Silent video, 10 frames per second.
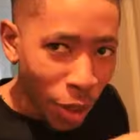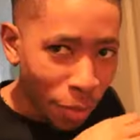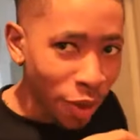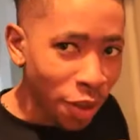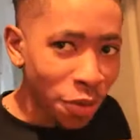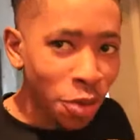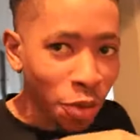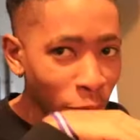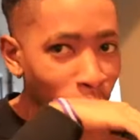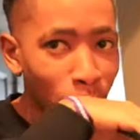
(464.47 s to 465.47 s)
wipe it off, you
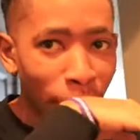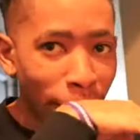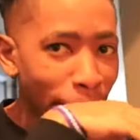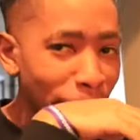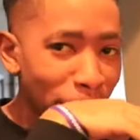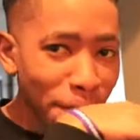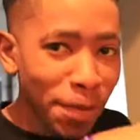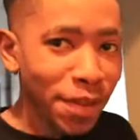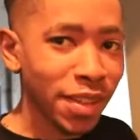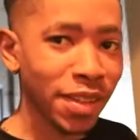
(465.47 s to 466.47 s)
can reapply
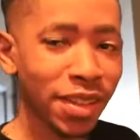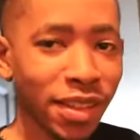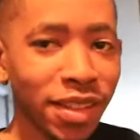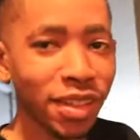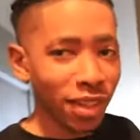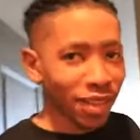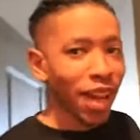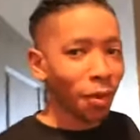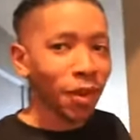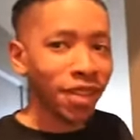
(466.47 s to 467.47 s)
That's
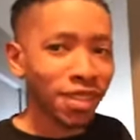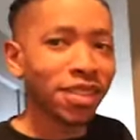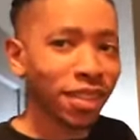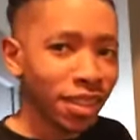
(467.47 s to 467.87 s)
how it works.